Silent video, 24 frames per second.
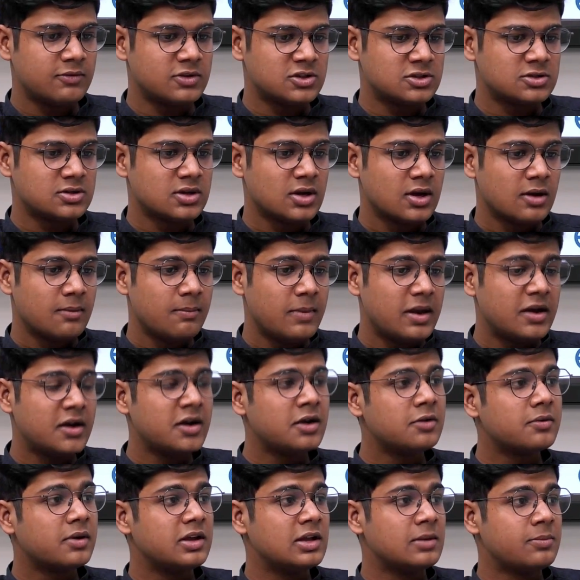which made it
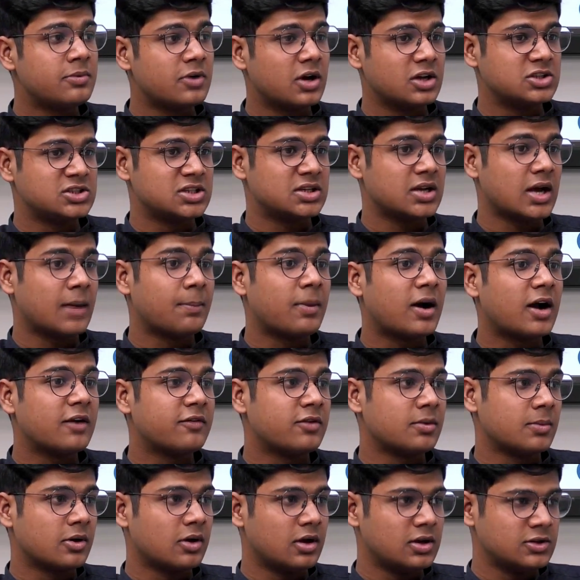into a real project apart
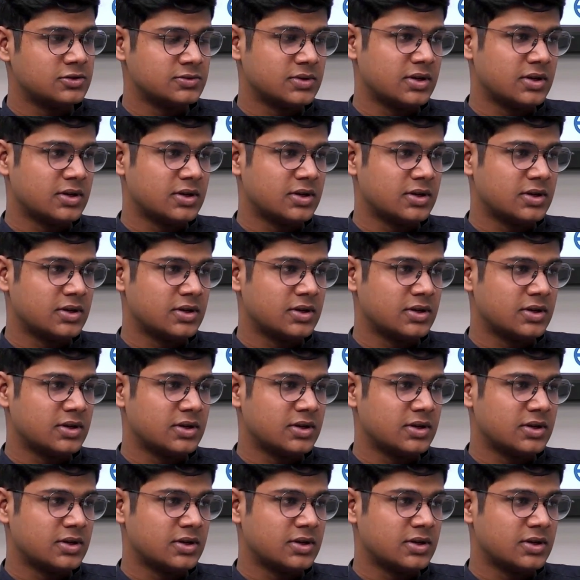from a college one?